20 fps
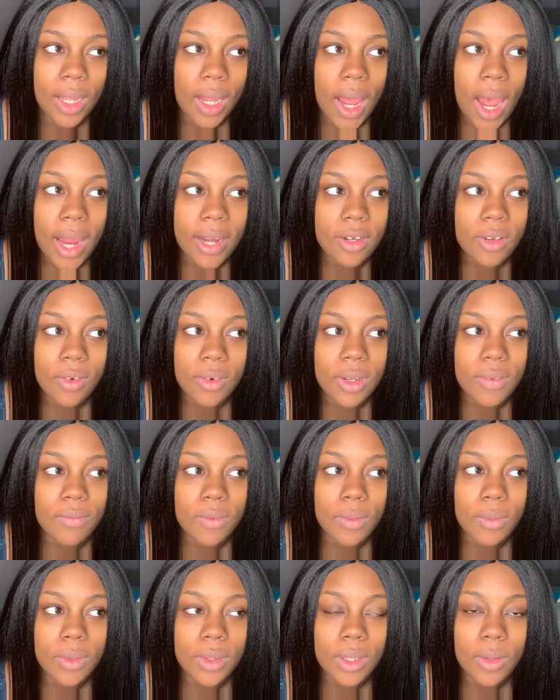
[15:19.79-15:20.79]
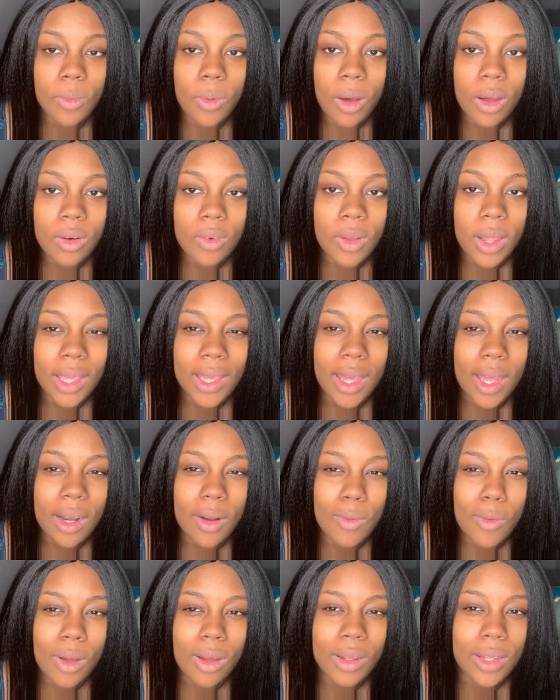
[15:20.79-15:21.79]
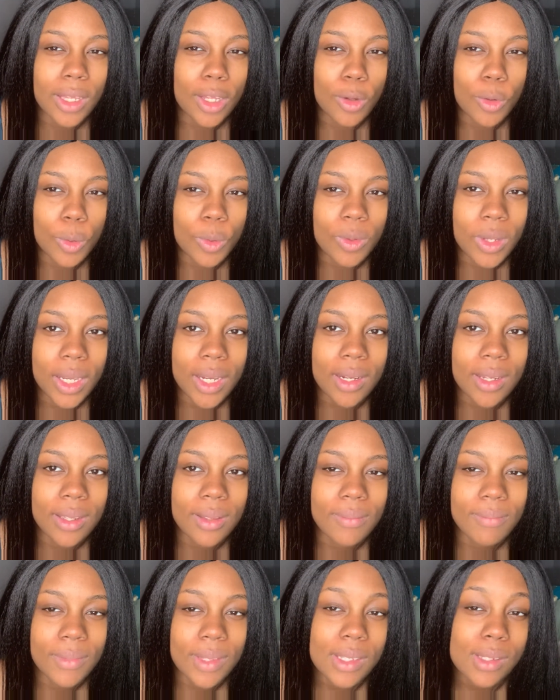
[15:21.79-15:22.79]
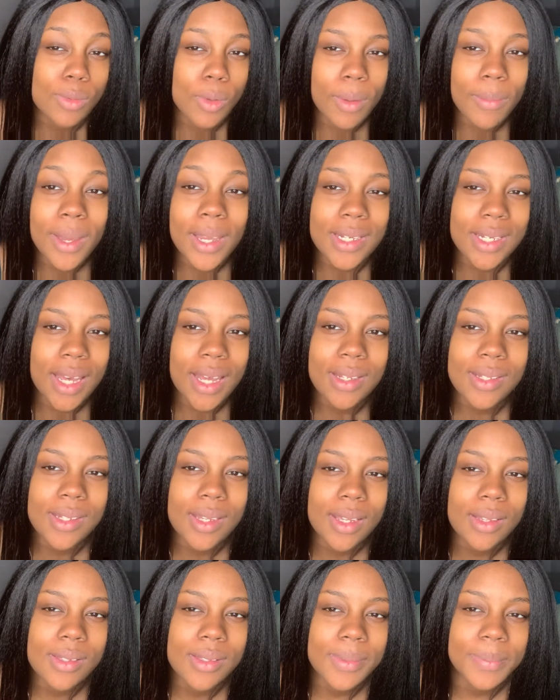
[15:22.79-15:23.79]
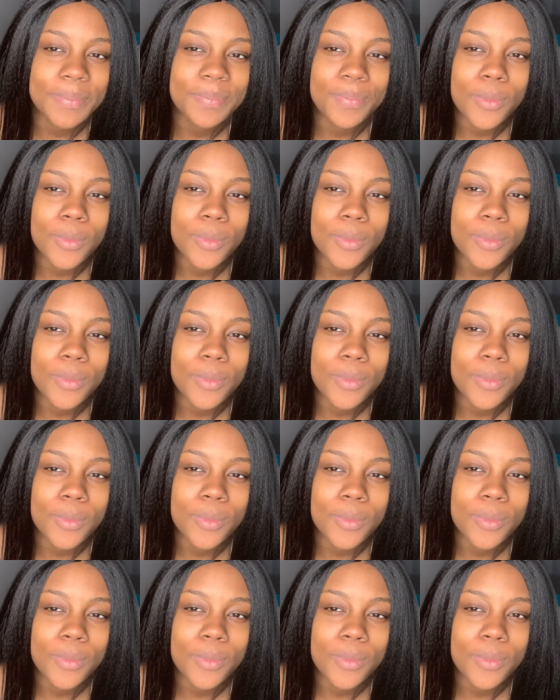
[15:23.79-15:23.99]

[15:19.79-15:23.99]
I don't even really waddle. I kind of walk like an old lady, is what my dad says.